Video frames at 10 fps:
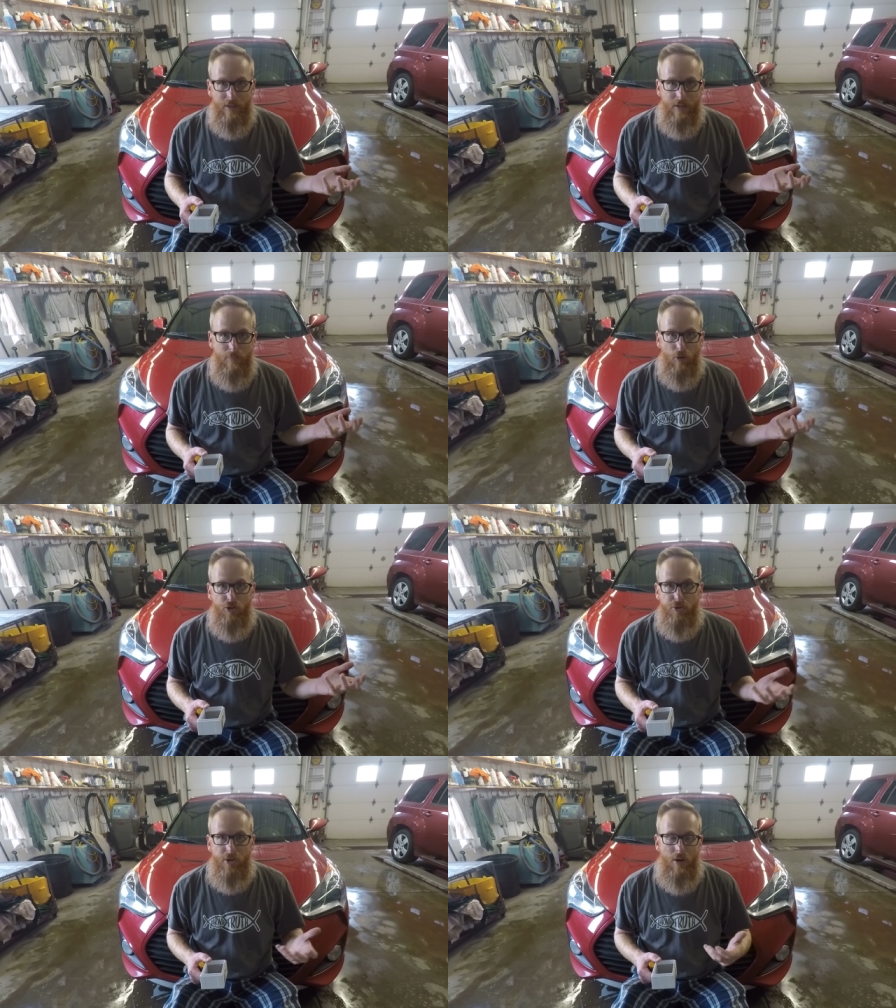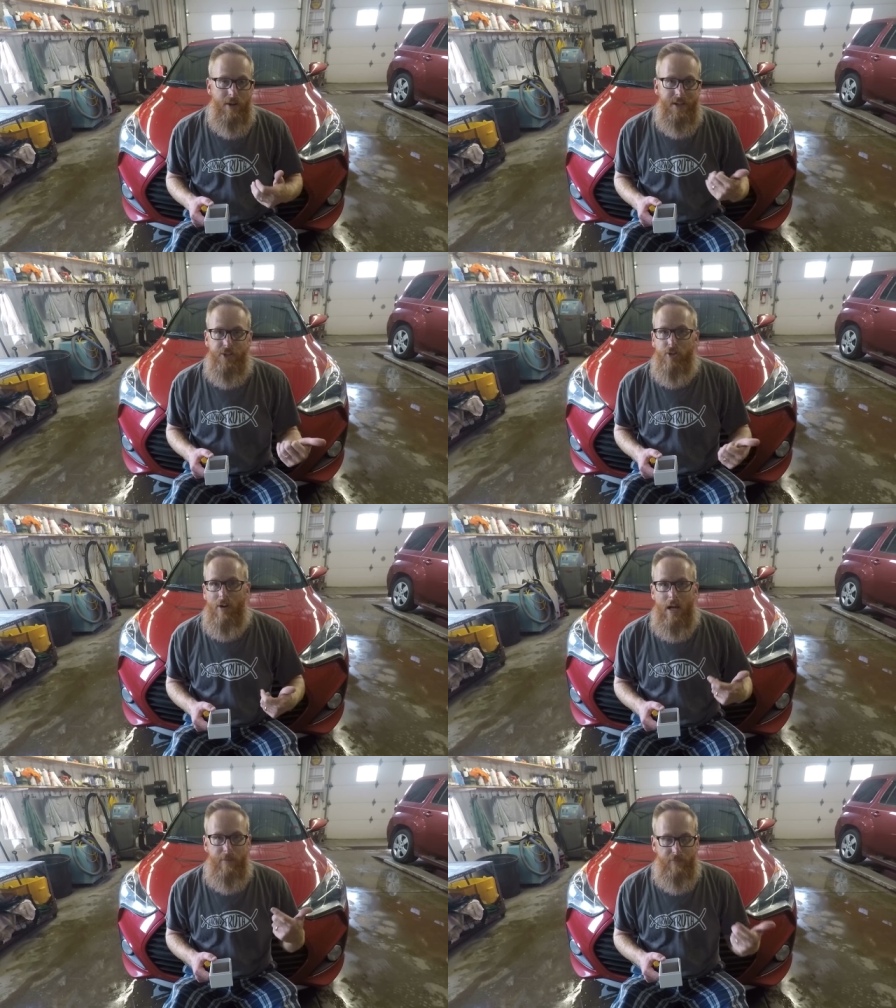commercials on
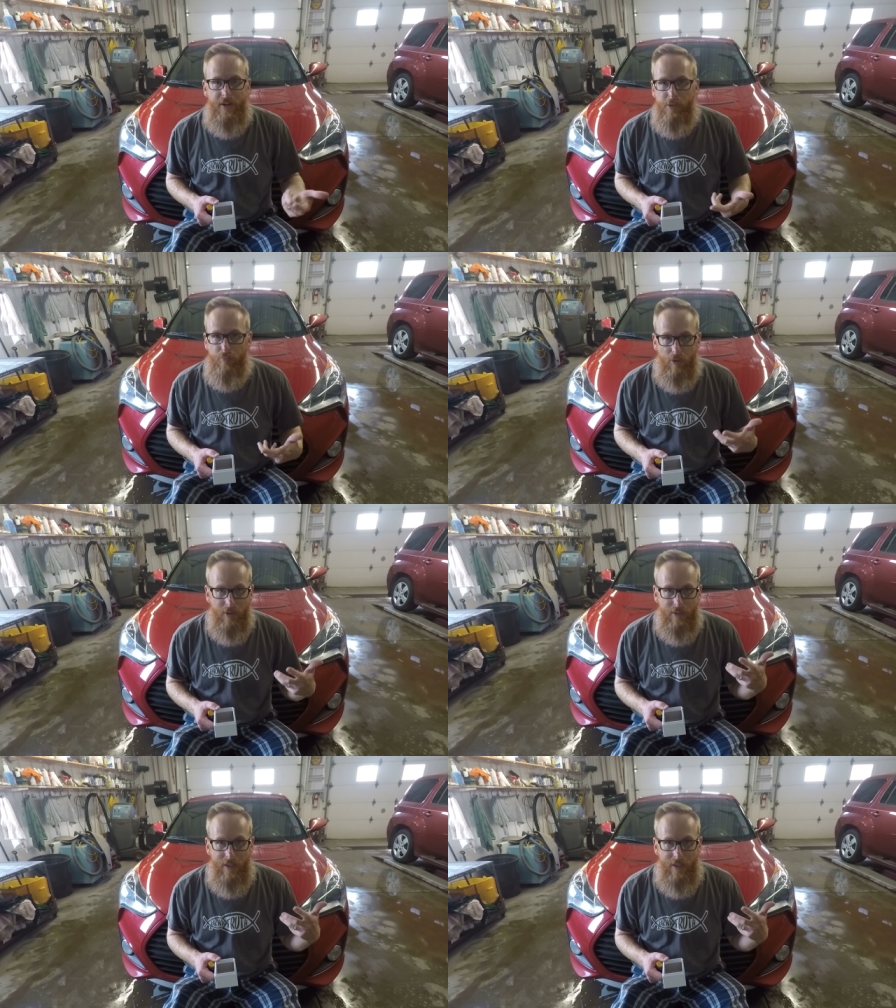Instagram and Facebook and,